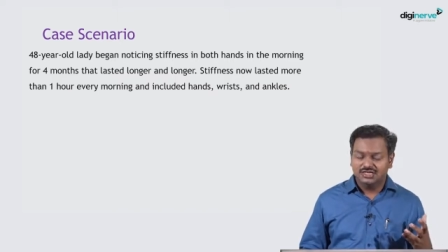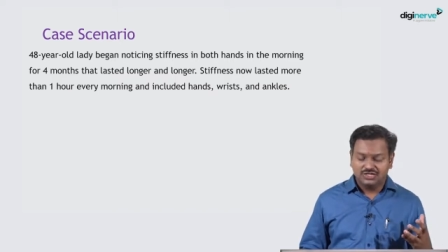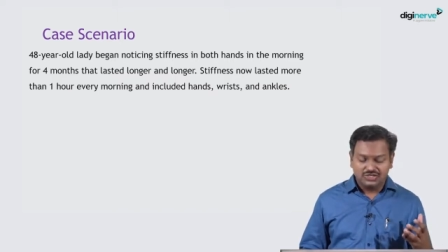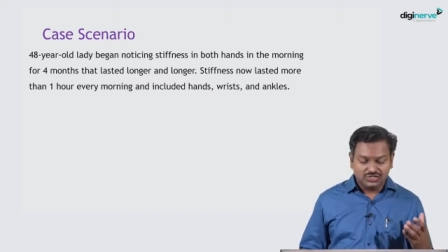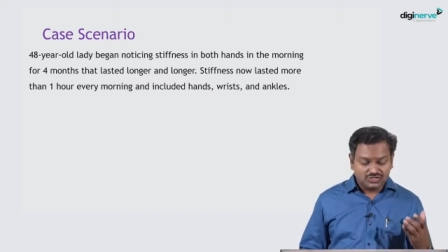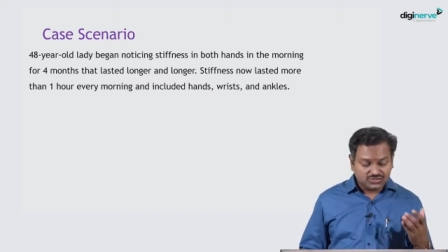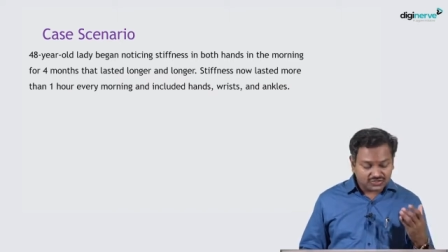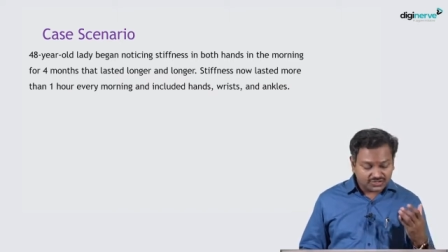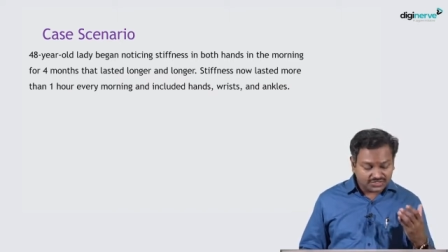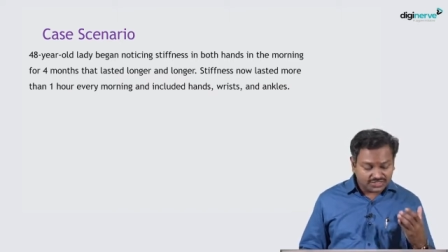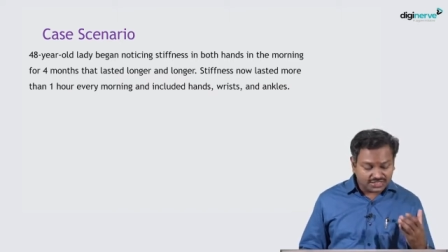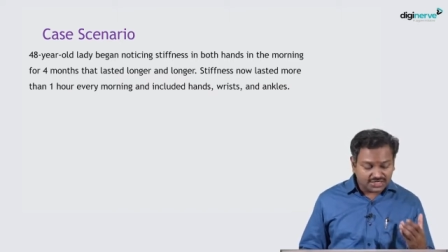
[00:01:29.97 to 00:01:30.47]

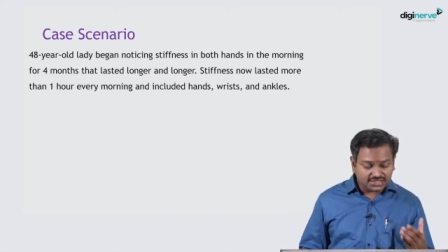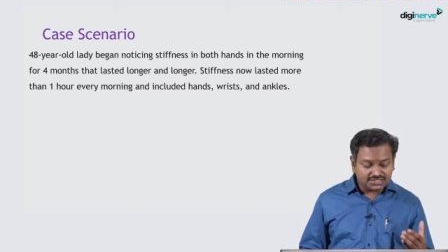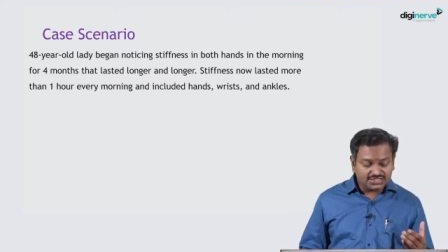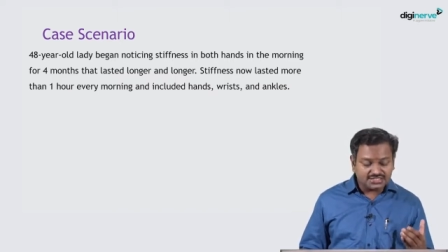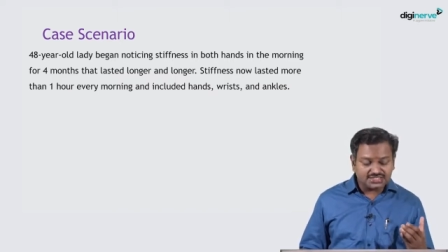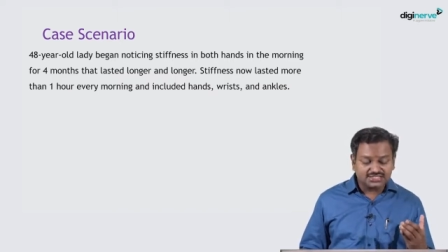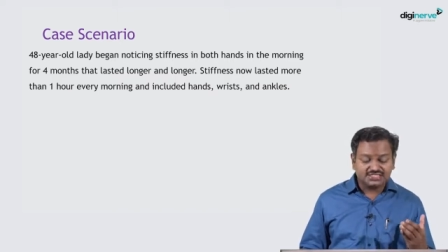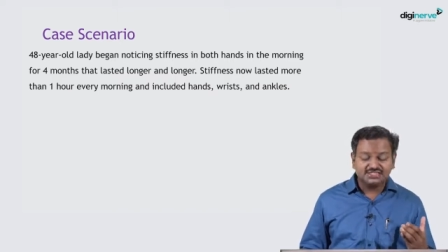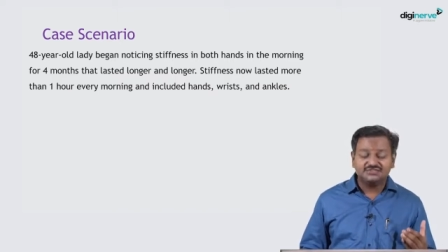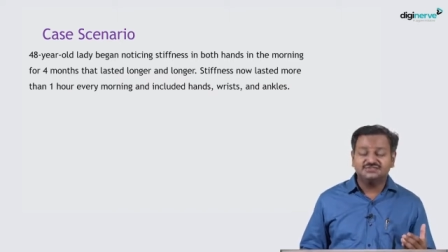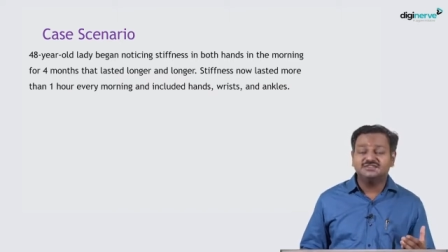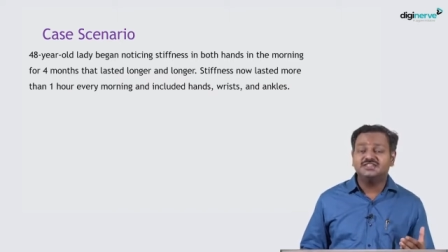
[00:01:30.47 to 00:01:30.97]
So here the
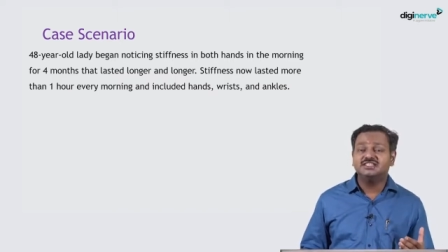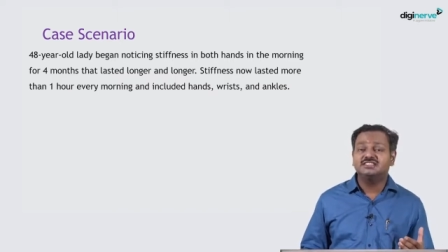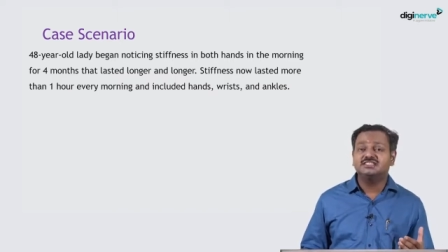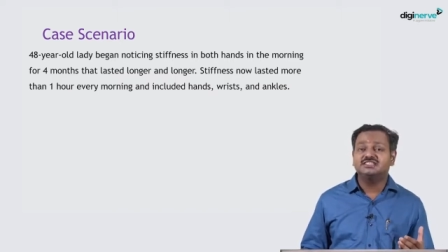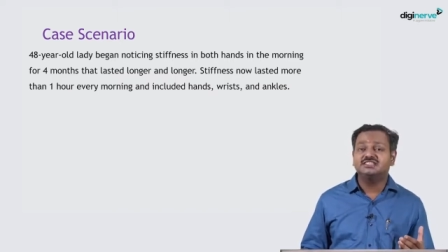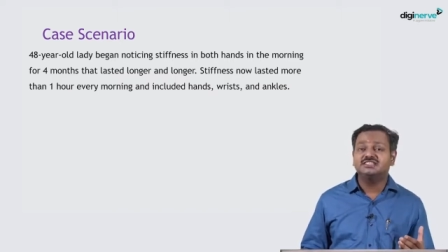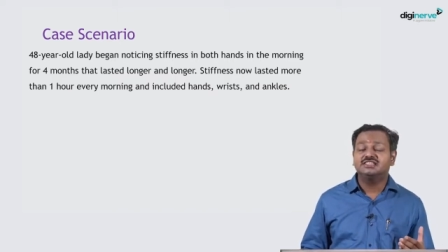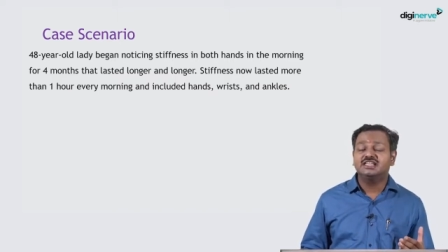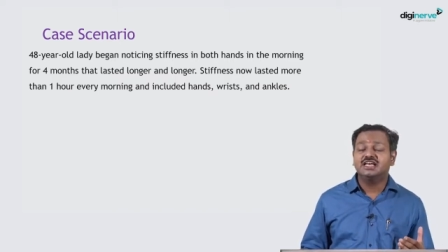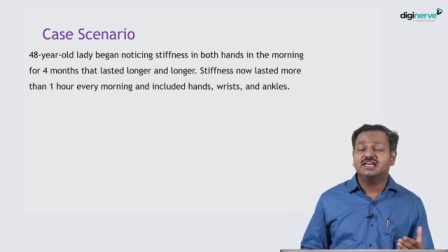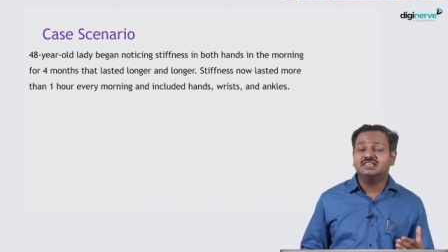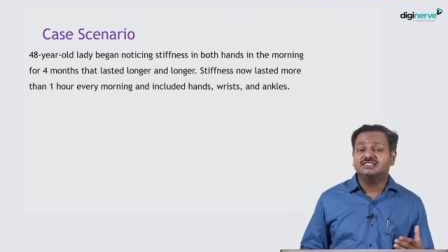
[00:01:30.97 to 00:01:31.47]
stiffness
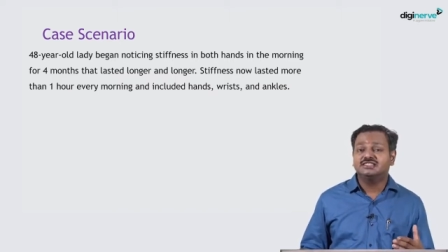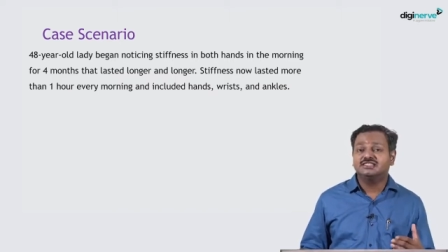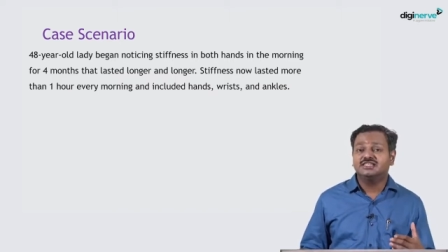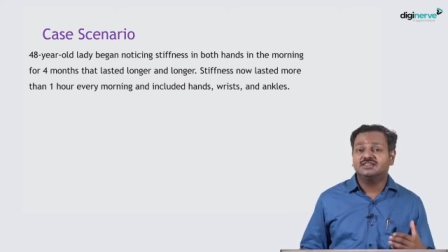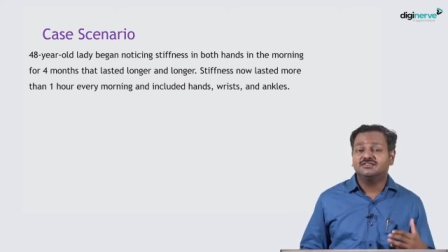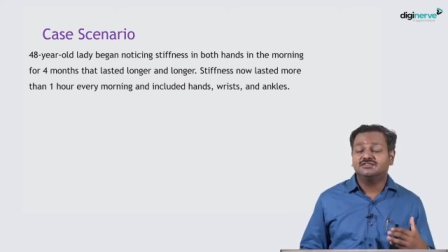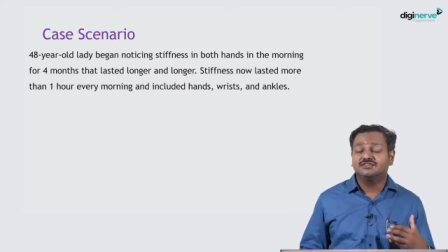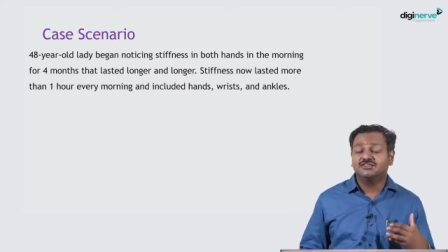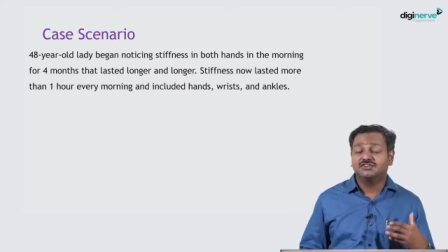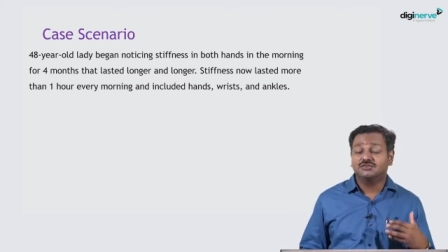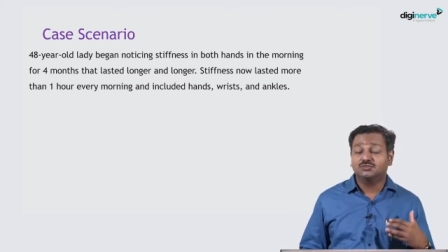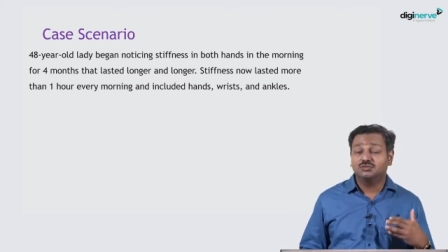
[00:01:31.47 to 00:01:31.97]
is
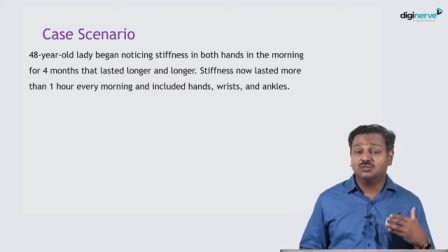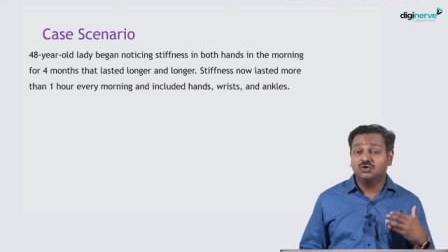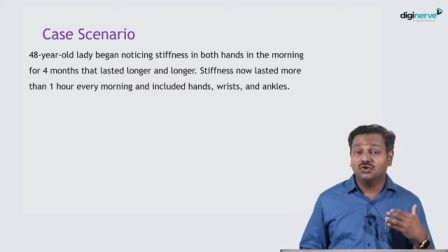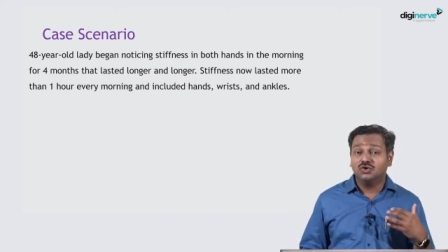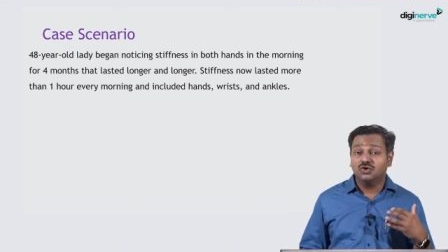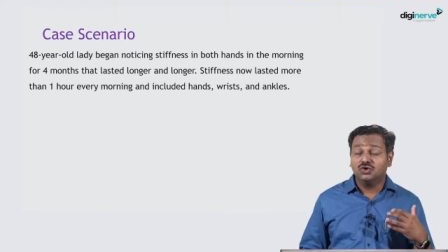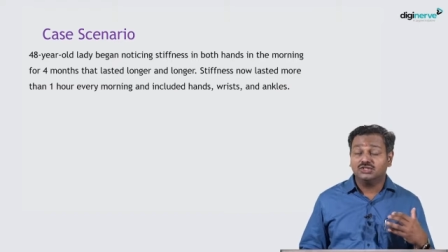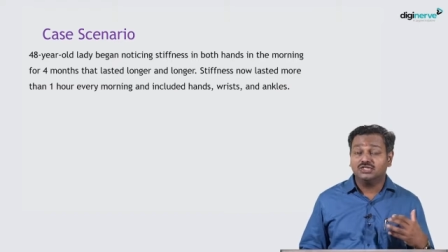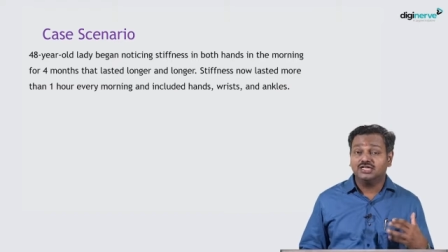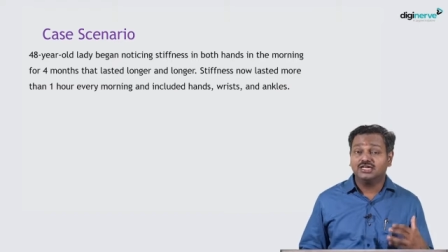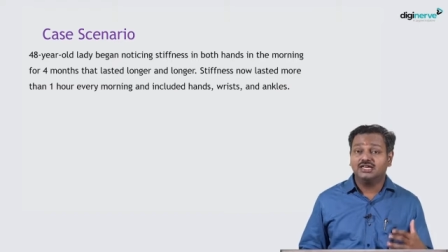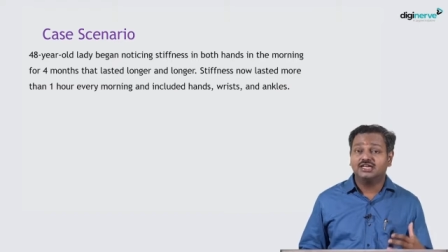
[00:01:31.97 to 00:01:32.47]
lasting for
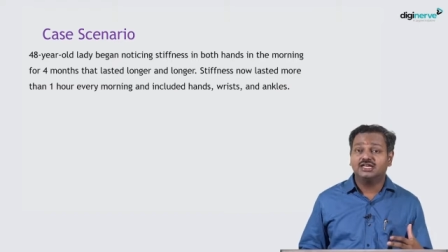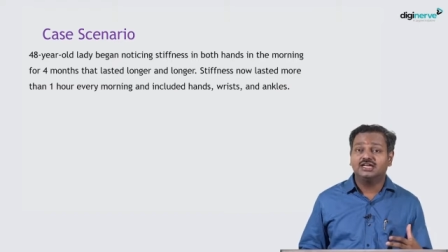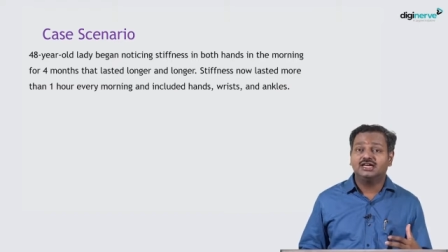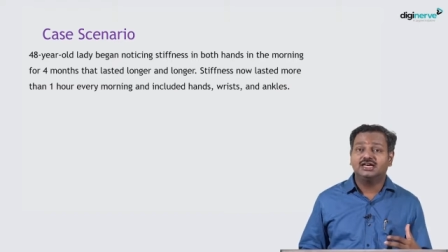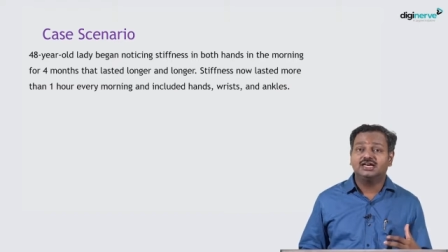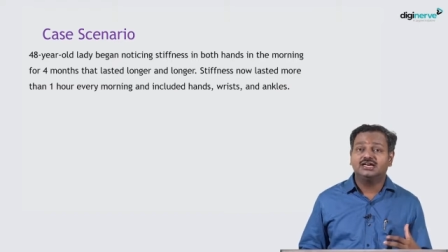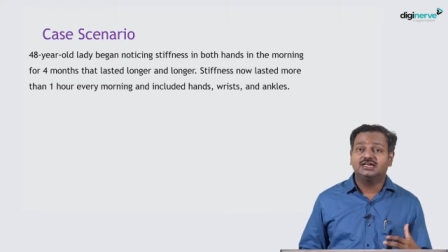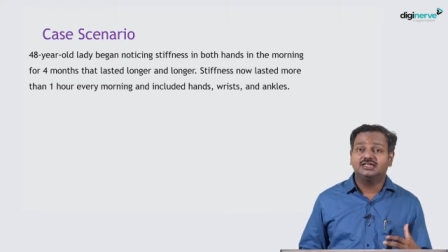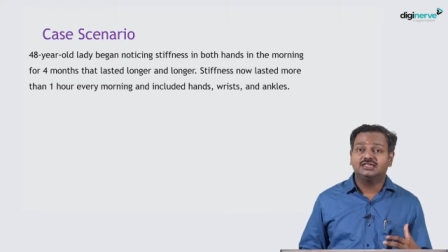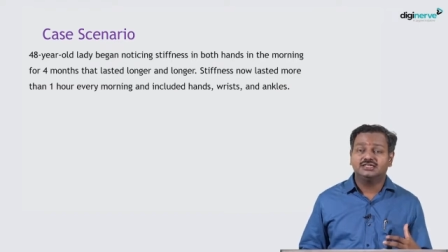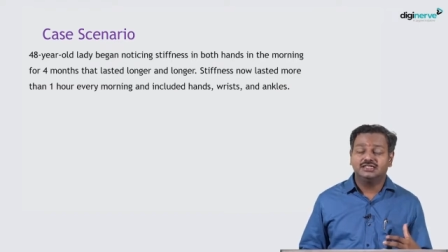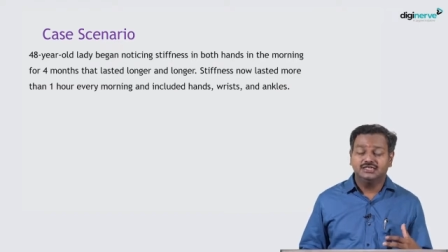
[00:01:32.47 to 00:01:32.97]
more than an
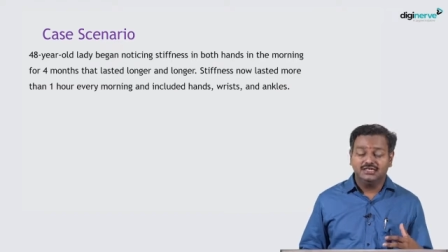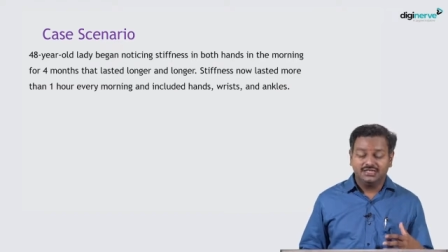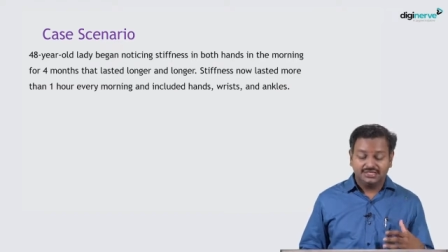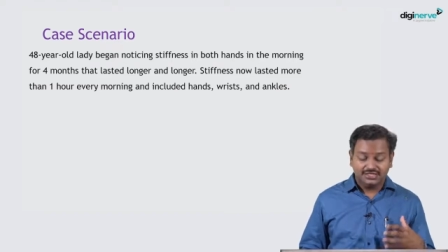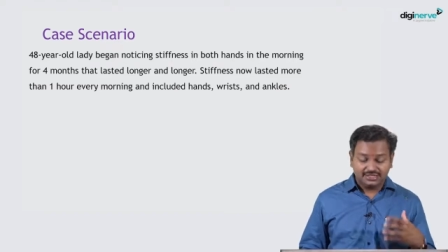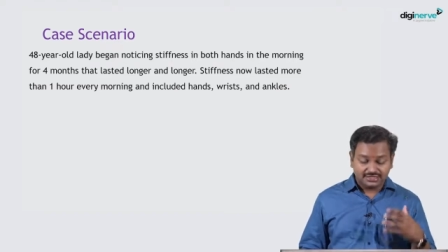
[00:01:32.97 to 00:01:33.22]
hour.